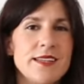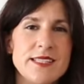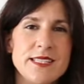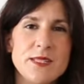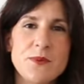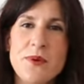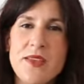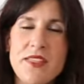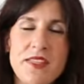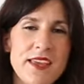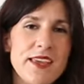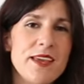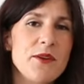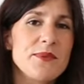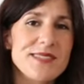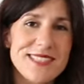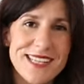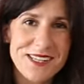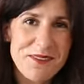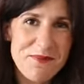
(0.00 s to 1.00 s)
did we think it
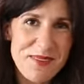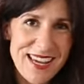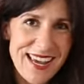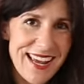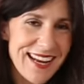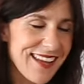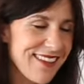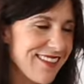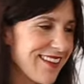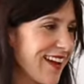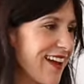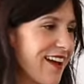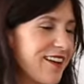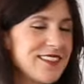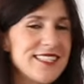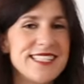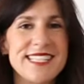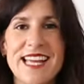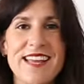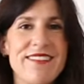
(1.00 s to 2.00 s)
was going to be anything
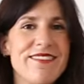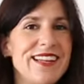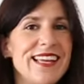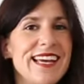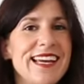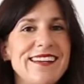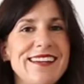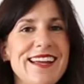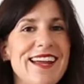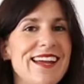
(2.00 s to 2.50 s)
else? The Emmeline